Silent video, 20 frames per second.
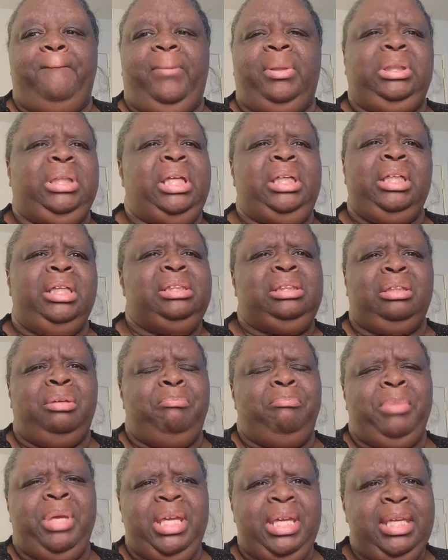That
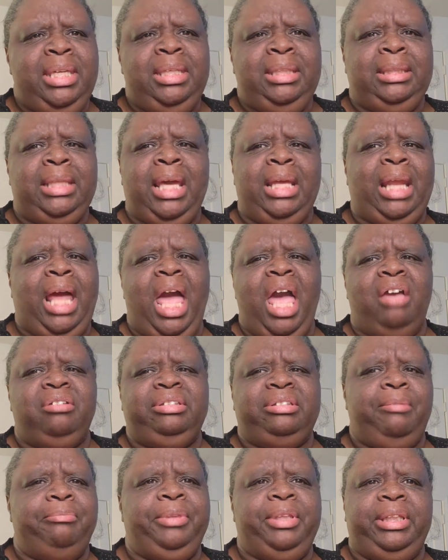doesn't mean that I have
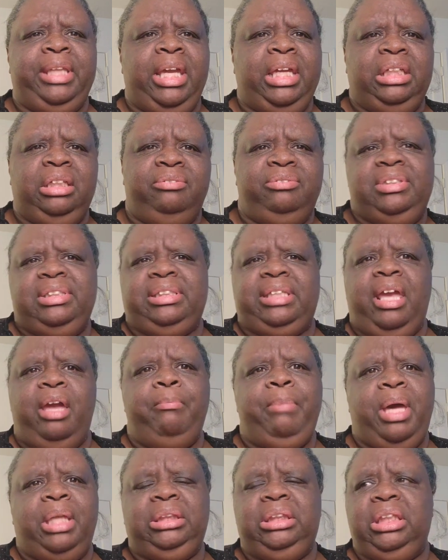something negative to say
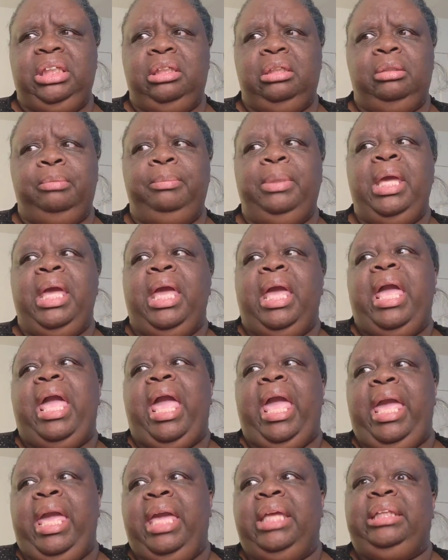about them.
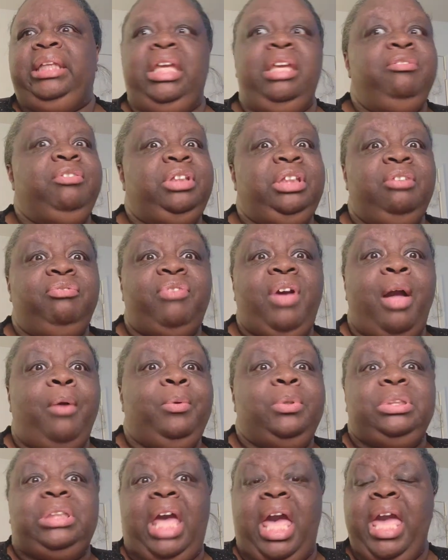And even if I
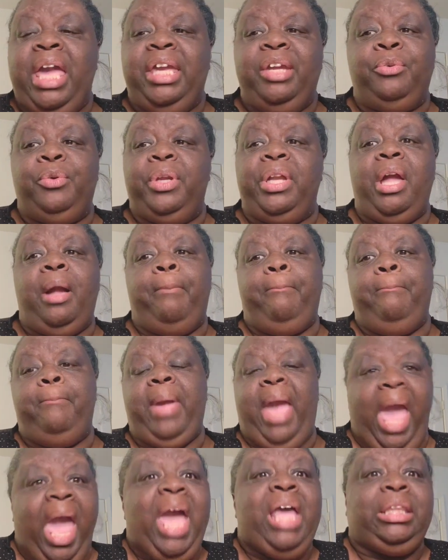was angry
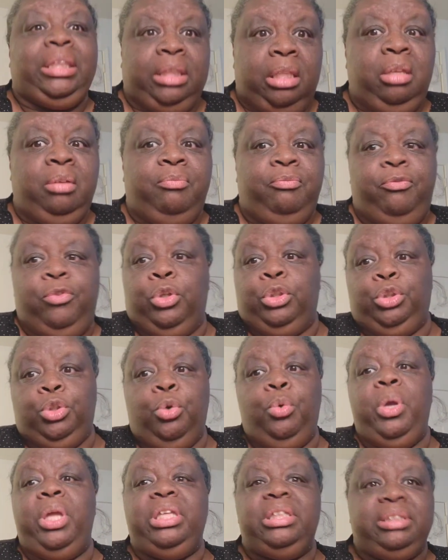at them for
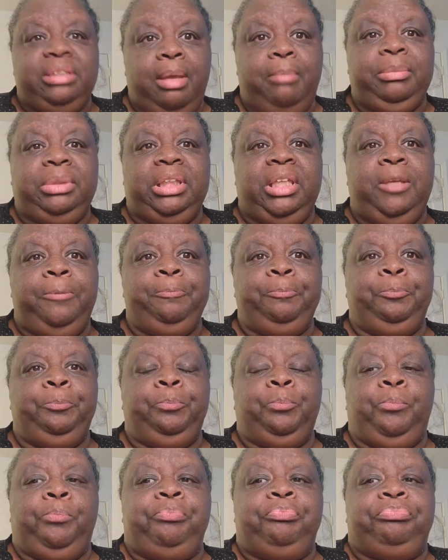doing something,
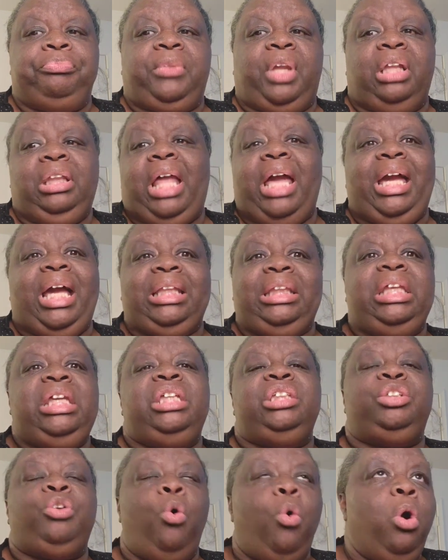like, I
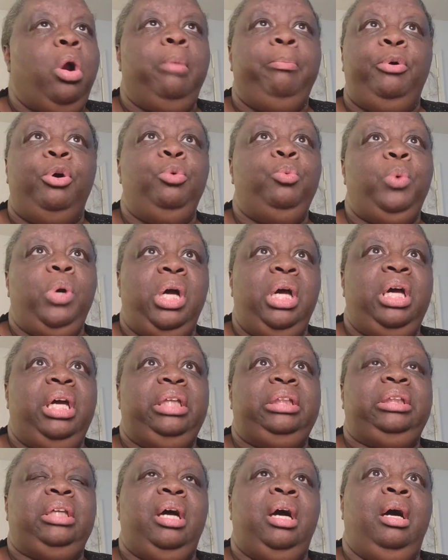think it's horrible
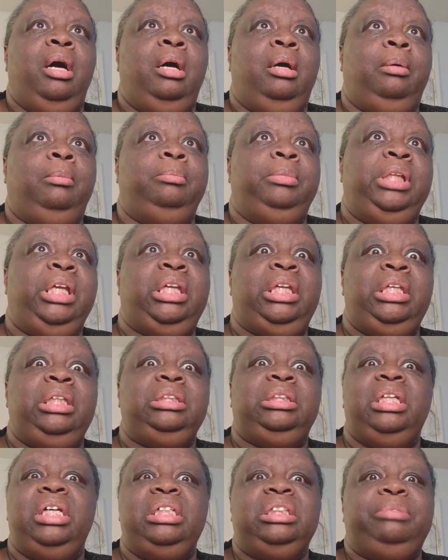what
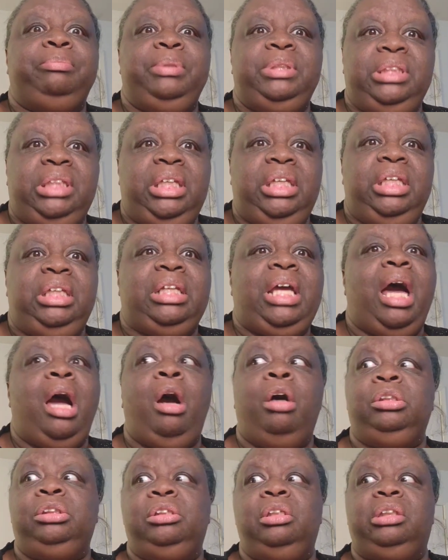Nicki's husband did. I
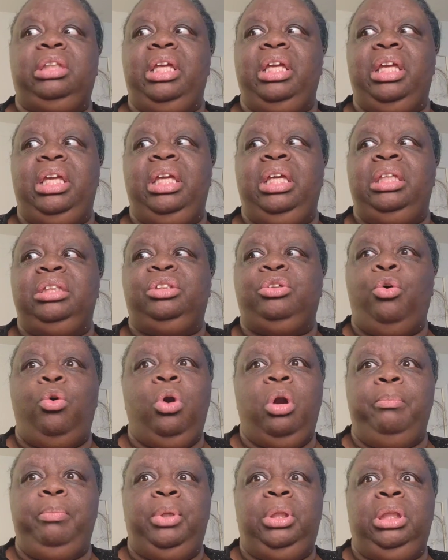also think it's
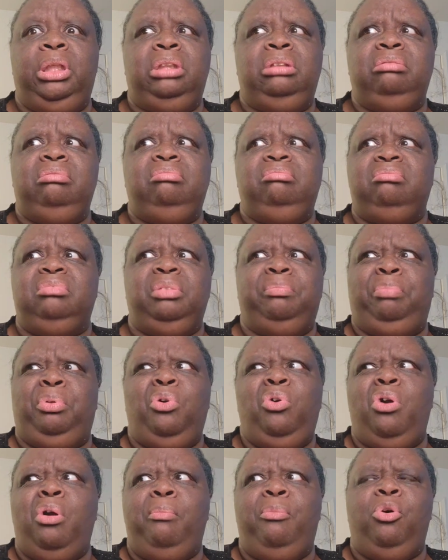horrible and
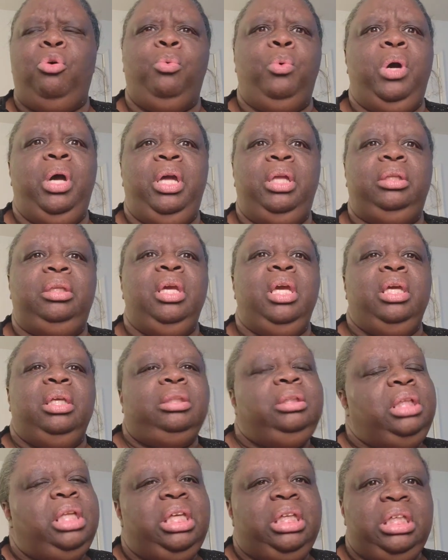deplorable what
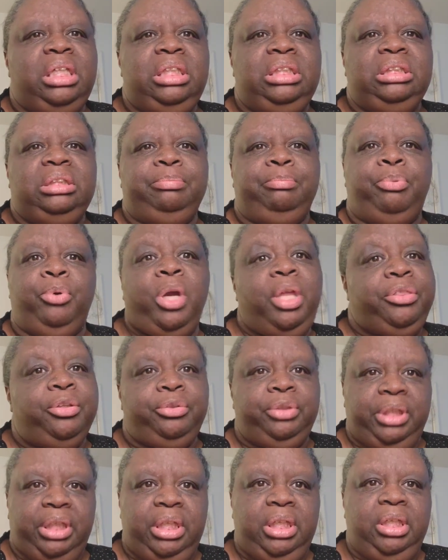Nicki's
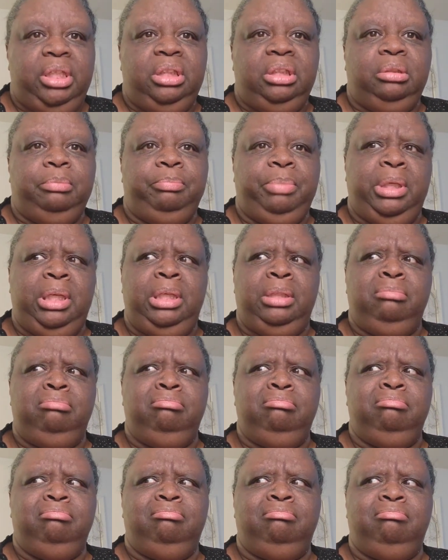brother did.
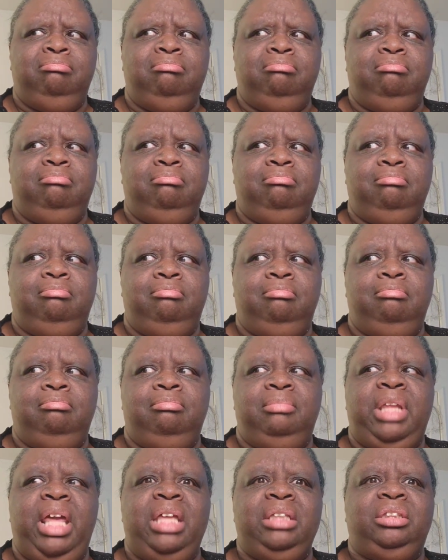But
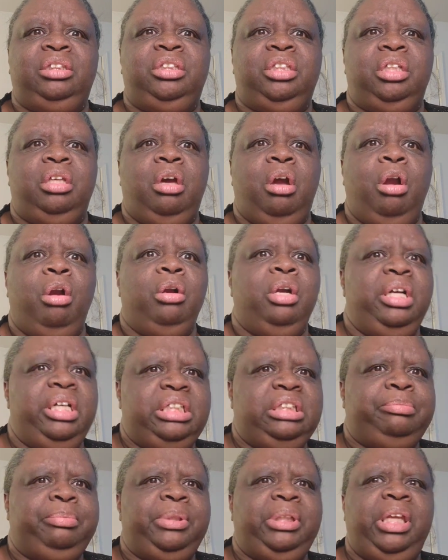that's her
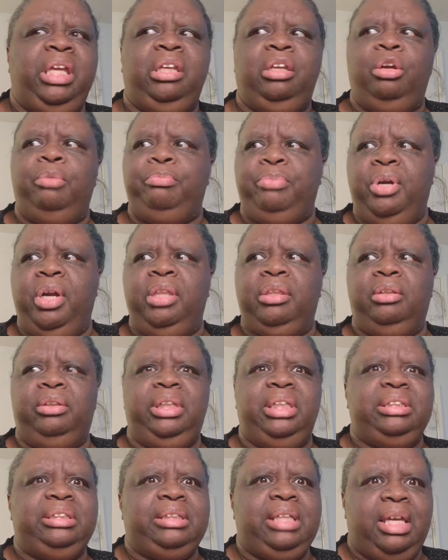husband and her brother.
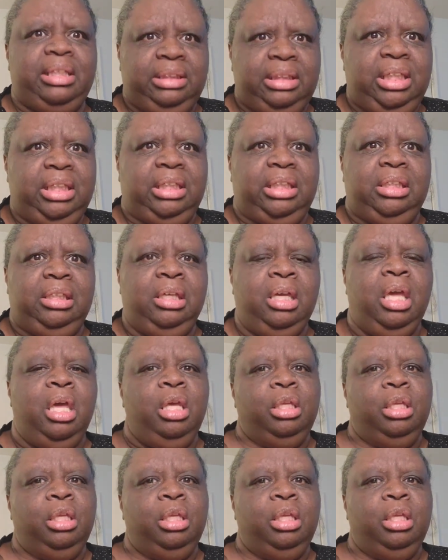That's not Nicki.